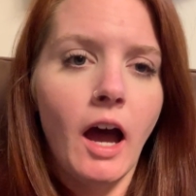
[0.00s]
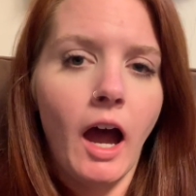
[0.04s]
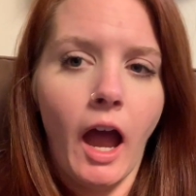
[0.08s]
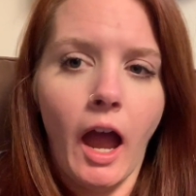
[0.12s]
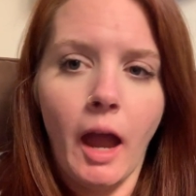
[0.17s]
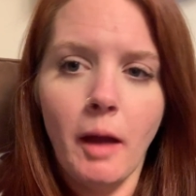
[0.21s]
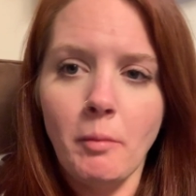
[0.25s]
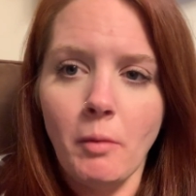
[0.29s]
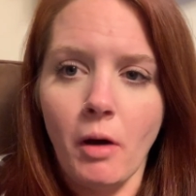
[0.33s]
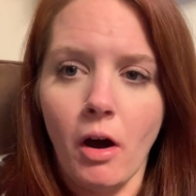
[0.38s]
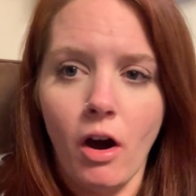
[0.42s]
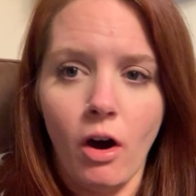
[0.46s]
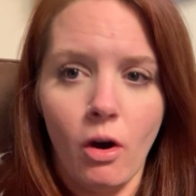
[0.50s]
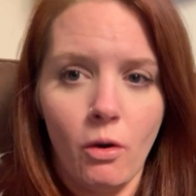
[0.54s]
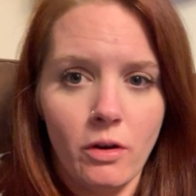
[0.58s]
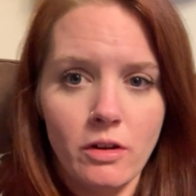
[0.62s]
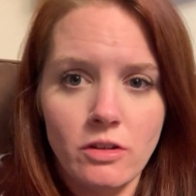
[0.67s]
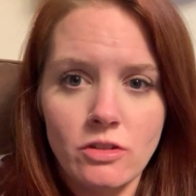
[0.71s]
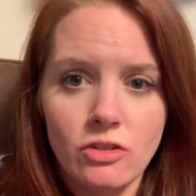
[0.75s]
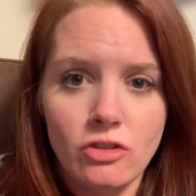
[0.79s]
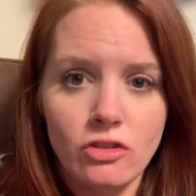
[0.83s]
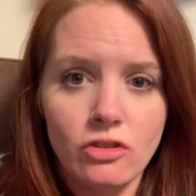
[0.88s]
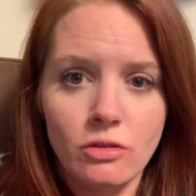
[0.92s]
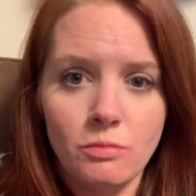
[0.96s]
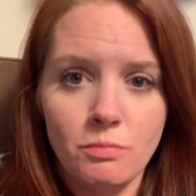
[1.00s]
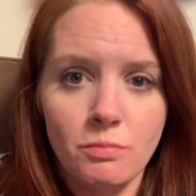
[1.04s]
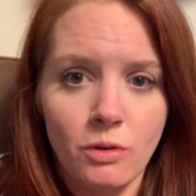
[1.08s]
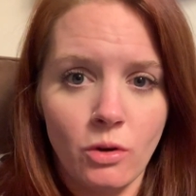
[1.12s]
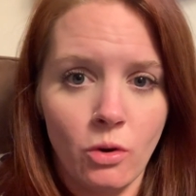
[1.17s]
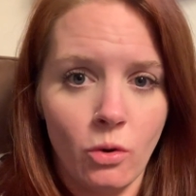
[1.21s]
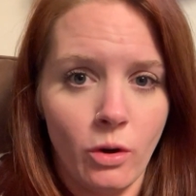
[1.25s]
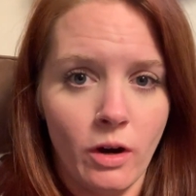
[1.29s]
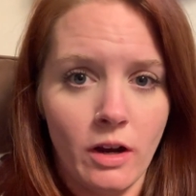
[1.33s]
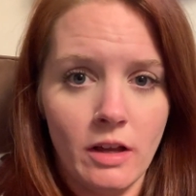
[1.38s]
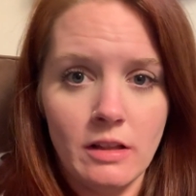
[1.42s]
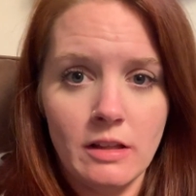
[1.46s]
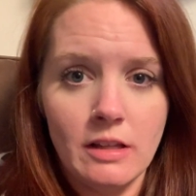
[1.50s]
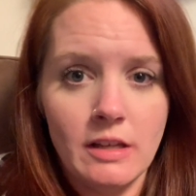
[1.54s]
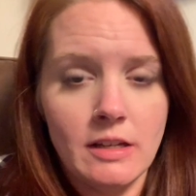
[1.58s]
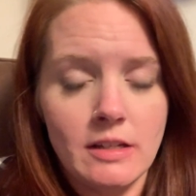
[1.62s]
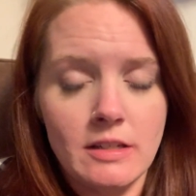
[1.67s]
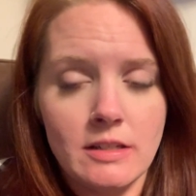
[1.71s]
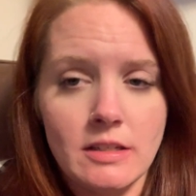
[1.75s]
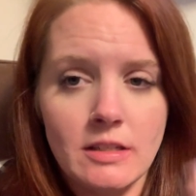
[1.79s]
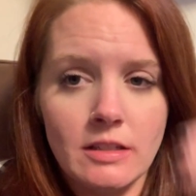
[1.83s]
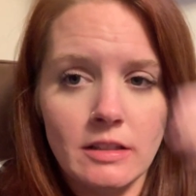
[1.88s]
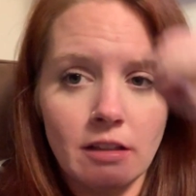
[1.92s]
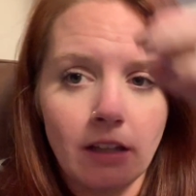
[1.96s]
I'm always super oily
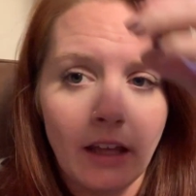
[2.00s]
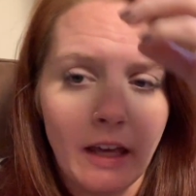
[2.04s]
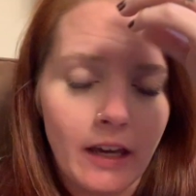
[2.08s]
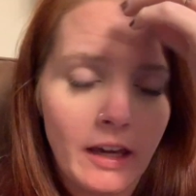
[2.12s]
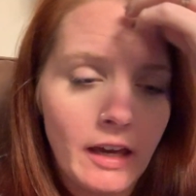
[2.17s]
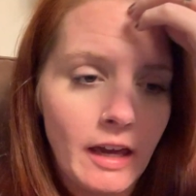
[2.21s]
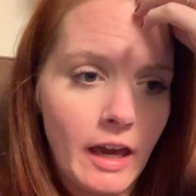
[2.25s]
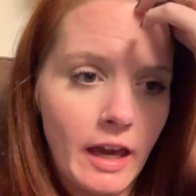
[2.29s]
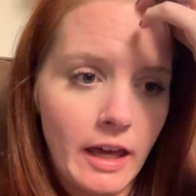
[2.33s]
and slick,